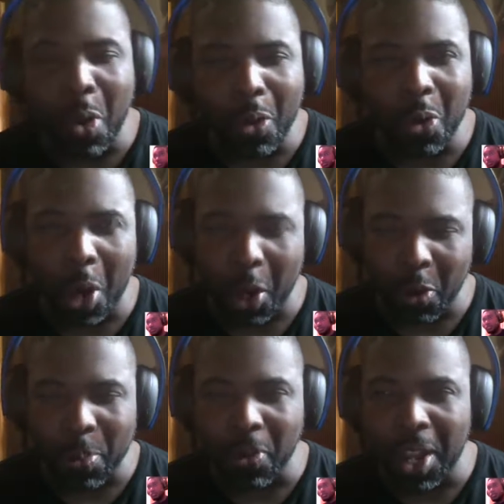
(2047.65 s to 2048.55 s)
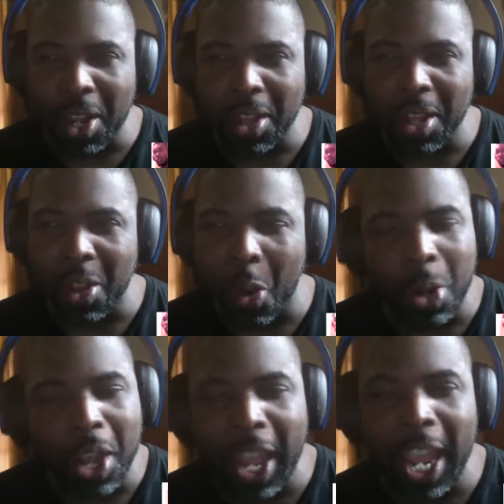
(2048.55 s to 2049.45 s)
100%. The only
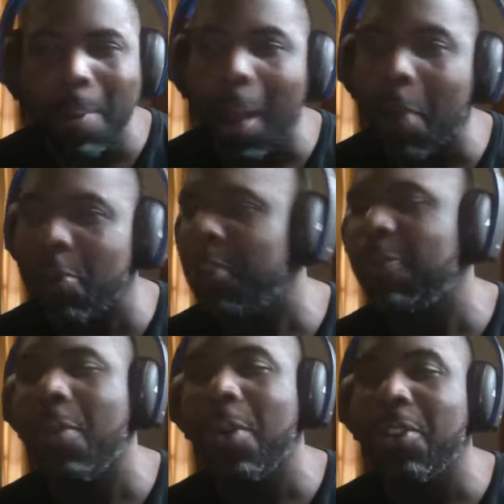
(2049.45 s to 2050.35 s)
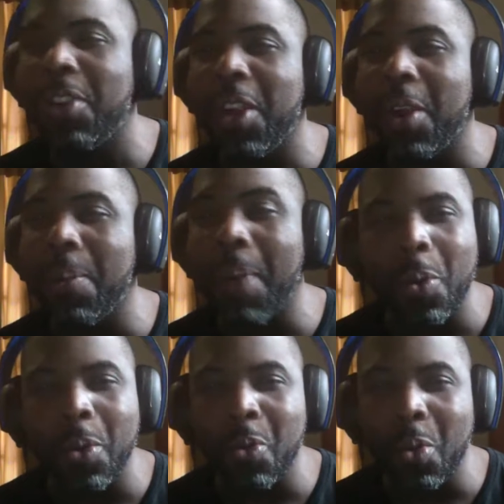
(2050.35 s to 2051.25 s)
game I was looking forward to hearing about
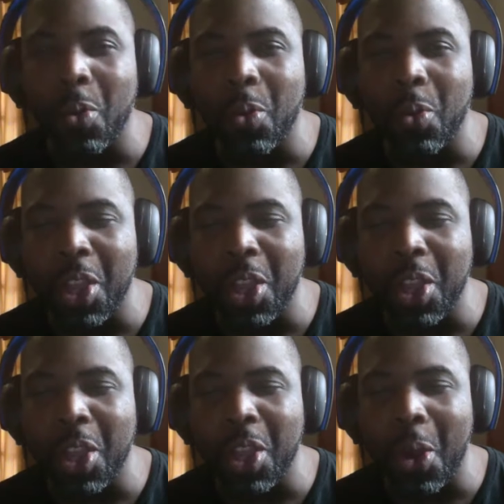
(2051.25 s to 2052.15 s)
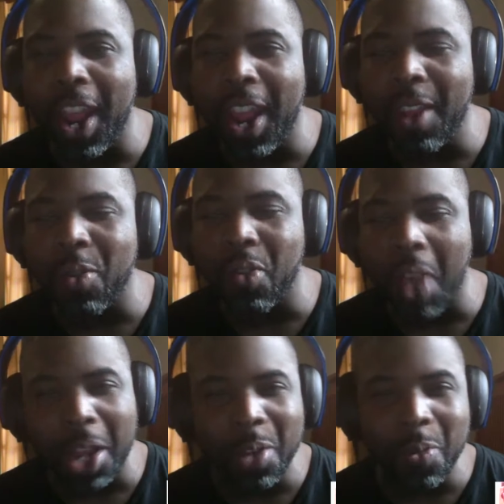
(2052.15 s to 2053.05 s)
was Neo, and a solid
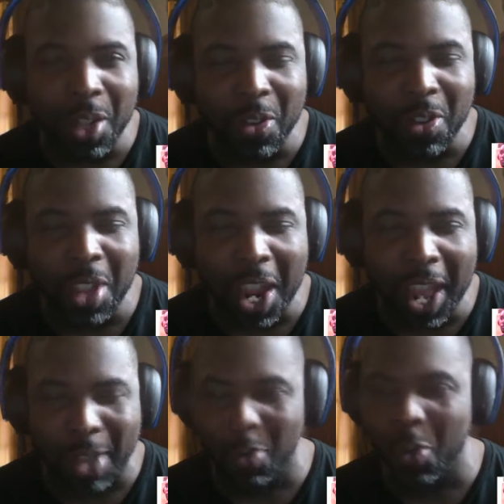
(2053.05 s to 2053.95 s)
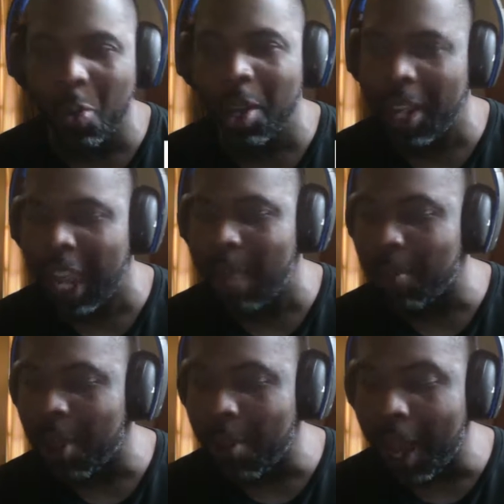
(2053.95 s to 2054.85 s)
release date as to when the game is
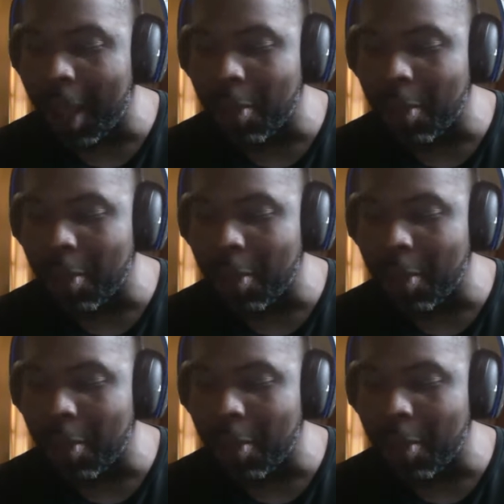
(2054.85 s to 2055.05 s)
coming out.